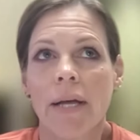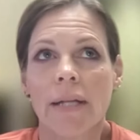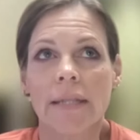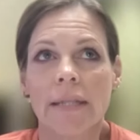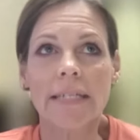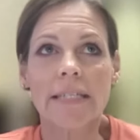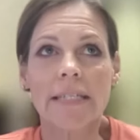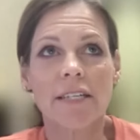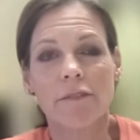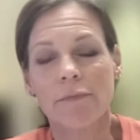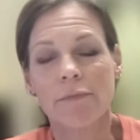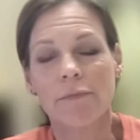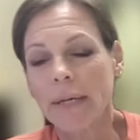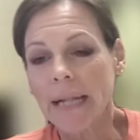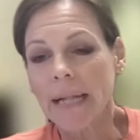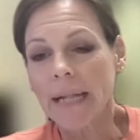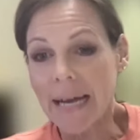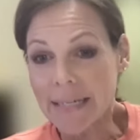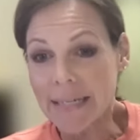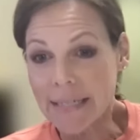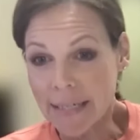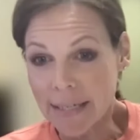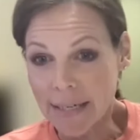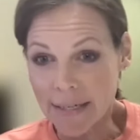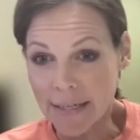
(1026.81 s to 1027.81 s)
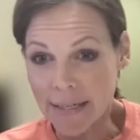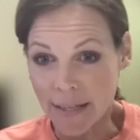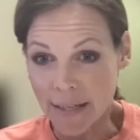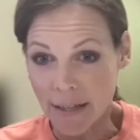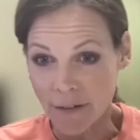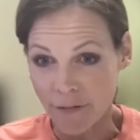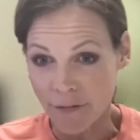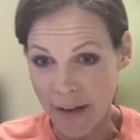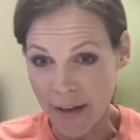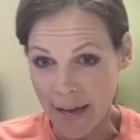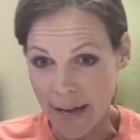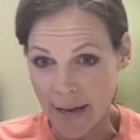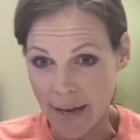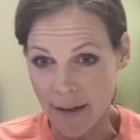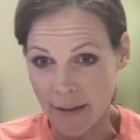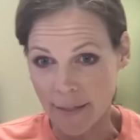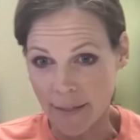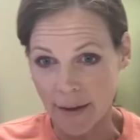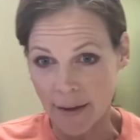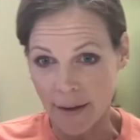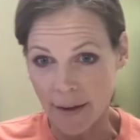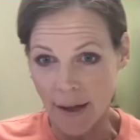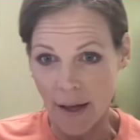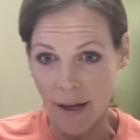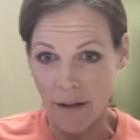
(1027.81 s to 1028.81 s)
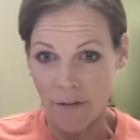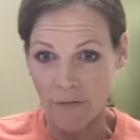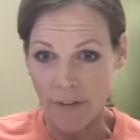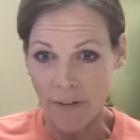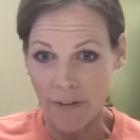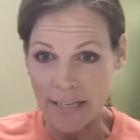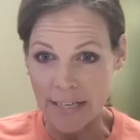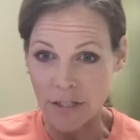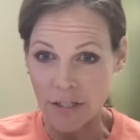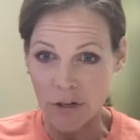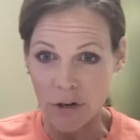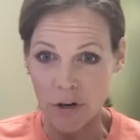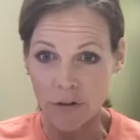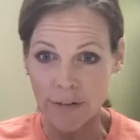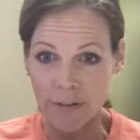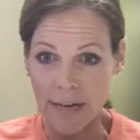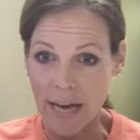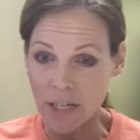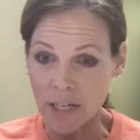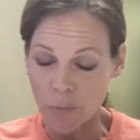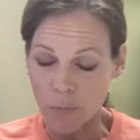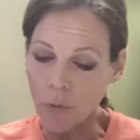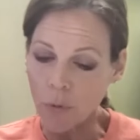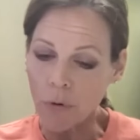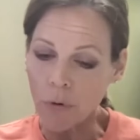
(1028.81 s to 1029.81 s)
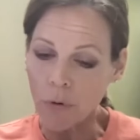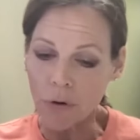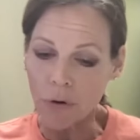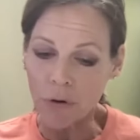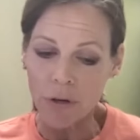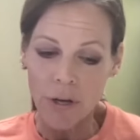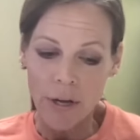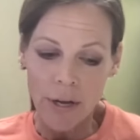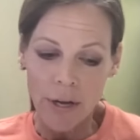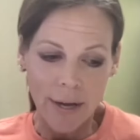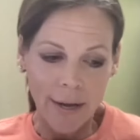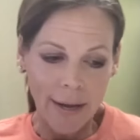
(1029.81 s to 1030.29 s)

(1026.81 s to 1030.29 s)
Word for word: list of meal ideas in the fat in the uh, fast start dashboard